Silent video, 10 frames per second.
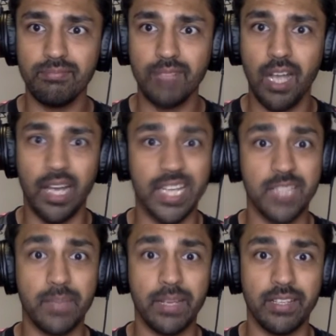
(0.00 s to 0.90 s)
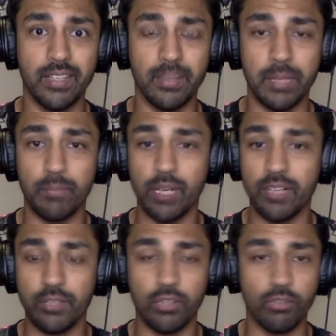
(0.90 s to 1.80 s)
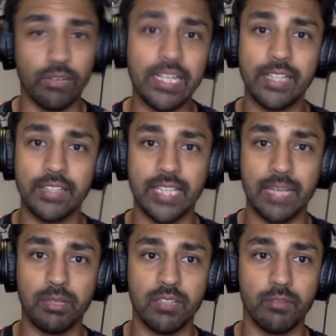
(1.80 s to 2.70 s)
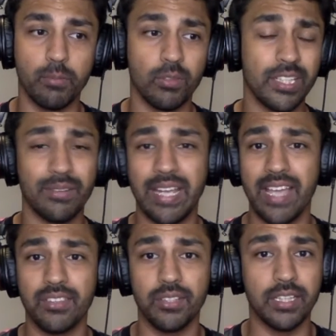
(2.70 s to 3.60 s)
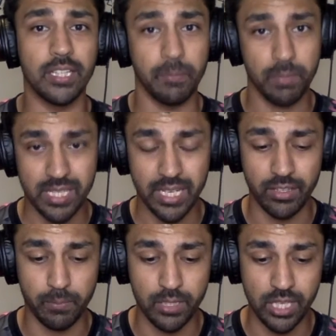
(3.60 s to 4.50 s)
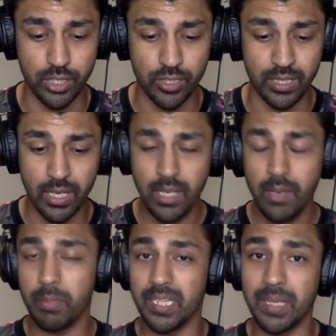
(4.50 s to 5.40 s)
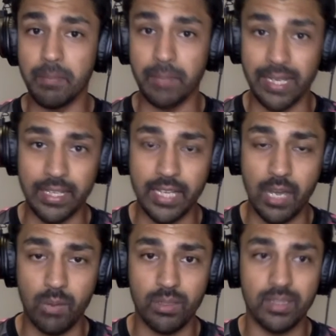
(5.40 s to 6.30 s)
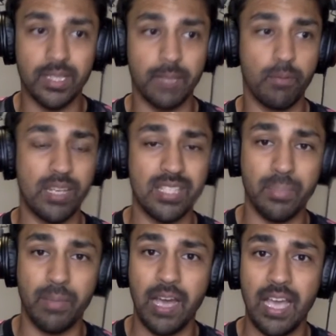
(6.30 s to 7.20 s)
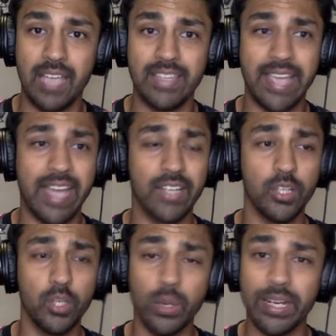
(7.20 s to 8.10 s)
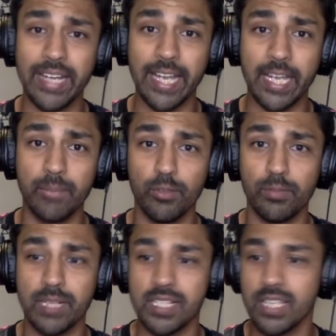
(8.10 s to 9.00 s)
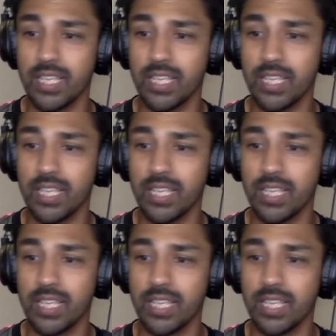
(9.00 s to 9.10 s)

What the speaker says: unexpected. I mean, Brentford really took the game to Liverpool. They only had 33% of the possession, but they made it count. They pressed them high. They had good attacking movements.